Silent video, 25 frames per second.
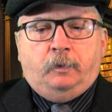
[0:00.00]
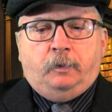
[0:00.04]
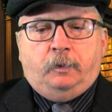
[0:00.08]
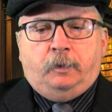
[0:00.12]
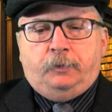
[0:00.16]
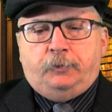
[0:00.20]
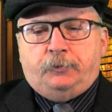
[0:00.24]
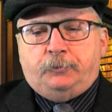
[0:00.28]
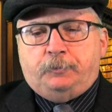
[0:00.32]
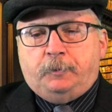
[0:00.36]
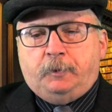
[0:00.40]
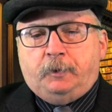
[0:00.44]

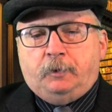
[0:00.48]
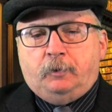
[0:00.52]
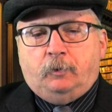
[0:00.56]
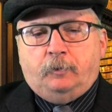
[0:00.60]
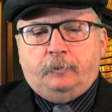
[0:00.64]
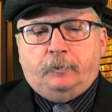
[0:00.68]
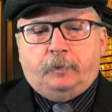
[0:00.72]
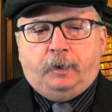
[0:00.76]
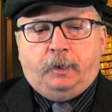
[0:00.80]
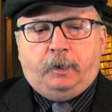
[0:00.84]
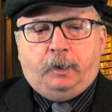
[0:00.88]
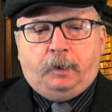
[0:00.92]
He spent
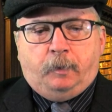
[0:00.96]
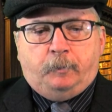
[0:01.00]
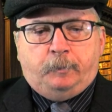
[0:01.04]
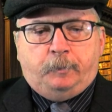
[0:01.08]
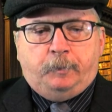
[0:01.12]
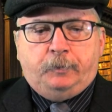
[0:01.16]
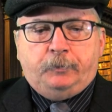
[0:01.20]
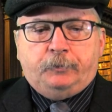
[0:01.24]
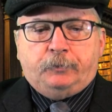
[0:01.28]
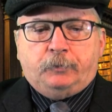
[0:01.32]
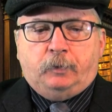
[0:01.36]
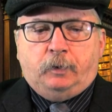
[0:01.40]
over half
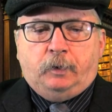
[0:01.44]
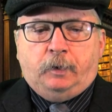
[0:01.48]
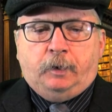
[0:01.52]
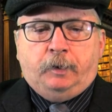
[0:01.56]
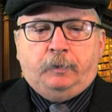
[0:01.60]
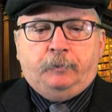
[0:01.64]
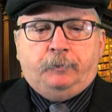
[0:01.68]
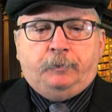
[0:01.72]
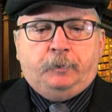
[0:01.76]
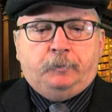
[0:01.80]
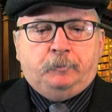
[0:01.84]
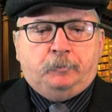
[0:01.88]
his
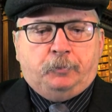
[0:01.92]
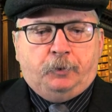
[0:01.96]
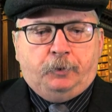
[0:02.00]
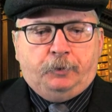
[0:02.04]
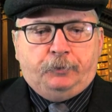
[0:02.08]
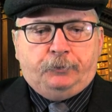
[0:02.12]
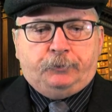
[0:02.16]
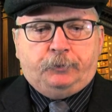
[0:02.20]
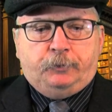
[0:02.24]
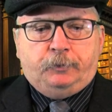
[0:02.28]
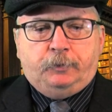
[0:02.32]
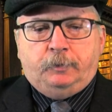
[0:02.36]
life
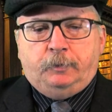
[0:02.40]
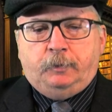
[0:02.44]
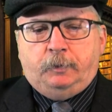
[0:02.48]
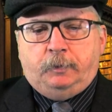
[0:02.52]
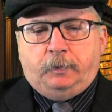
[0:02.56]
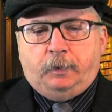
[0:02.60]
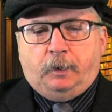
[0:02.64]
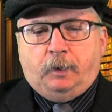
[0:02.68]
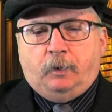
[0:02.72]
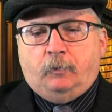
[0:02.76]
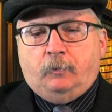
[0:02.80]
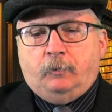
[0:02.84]
imprisoned in the
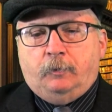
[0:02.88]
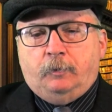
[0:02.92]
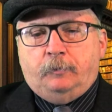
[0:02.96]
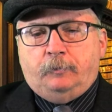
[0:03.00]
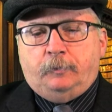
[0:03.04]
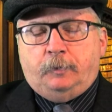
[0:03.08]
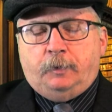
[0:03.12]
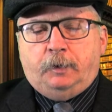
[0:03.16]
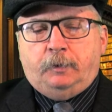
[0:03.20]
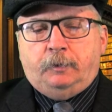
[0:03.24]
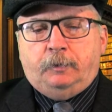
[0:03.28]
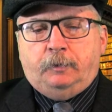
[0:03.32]
Tower
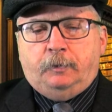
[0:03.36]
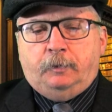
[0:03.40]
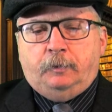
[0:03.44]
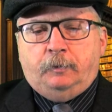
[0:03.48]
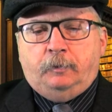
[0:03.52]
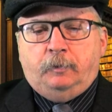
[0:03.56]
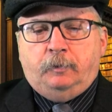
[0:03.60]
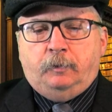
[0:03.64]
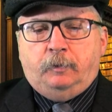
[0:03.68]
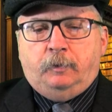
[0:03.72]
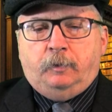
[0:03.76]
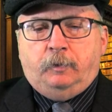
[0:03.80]
of
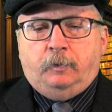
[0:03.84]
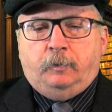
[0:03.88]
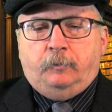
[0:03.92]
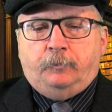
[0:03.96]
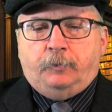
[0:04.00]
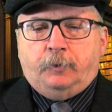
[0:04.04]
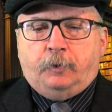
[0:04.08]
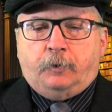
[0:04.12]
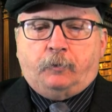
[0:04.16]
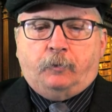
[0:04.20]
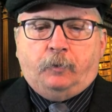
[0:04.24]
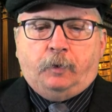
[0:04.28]
London
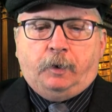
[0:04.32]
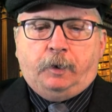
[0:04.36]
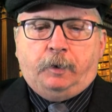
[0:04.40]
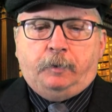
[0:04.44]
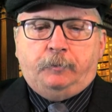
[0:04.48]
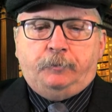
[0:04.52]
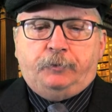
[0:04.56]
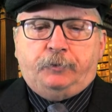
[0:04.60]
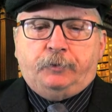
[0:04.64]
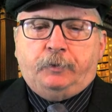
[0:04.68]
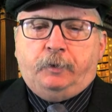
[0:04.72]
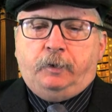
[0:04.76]
for
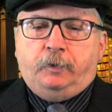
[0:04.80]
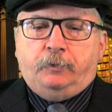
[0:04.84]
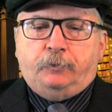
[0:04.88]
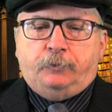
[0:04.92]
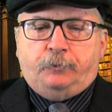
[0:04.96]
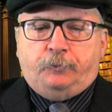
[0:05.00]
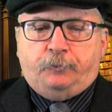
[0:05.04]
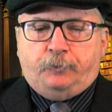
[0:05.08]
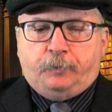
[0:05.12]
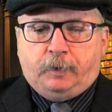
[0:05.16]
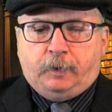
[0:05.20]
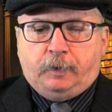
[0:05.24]
crimes that his
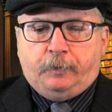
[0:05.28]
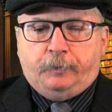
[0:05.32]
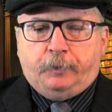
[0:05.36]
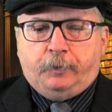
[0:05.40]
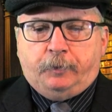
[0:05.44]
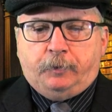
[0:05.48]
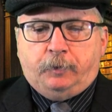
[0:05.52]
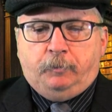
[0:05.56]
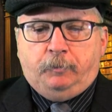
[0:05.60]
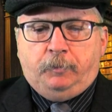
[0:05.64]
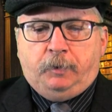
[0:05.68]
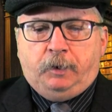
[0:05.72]
father
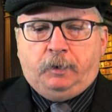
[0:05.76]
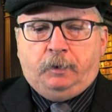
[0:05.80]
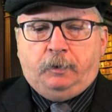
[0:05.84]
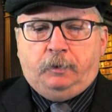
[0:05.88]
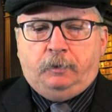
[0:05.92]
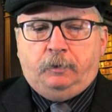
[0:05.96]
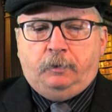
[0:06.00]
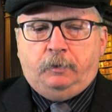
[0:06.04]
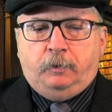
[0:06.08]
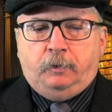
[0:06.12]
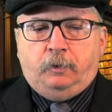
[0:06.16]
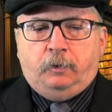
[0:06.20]

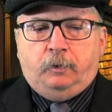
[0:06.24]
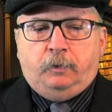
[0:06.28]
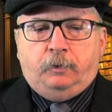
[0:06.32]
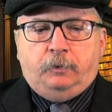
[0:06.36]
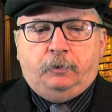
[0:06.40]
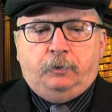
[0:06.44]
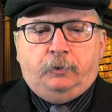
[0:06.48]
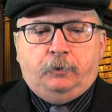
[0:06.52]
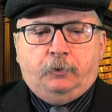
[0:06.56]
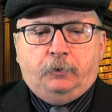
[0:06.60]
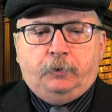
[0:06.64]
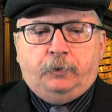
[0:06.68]
committed
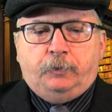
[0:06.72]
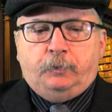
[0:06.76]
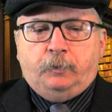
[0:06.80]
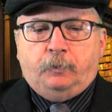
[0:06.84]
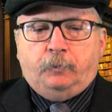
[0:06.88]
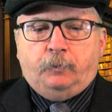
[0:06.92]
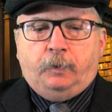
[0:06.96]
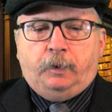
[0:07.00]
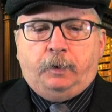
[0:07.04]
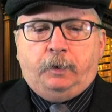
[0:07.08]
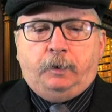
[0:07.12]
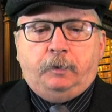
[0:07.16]
during the
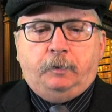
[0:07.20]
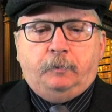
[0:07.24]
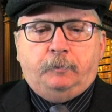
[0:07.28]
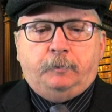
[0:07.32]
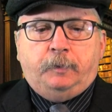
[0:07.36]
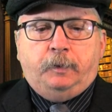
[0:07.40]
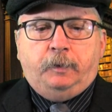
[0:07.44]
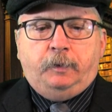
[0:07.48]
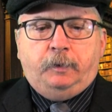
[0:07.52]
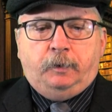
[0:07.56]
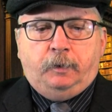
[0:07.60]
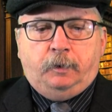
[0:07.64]
reign of
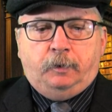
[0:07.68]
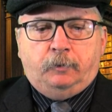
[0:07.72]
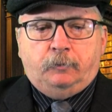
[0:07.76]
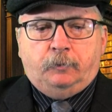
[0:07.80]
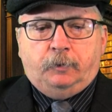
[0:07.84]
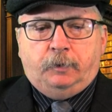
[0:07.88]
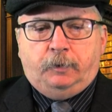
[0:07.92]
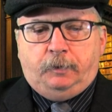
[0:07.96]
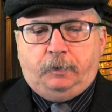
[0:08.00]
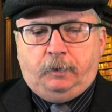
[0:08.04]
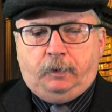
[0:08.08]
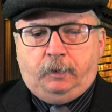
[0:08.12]
King
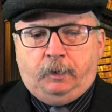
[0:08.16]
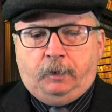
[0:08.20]
Henry the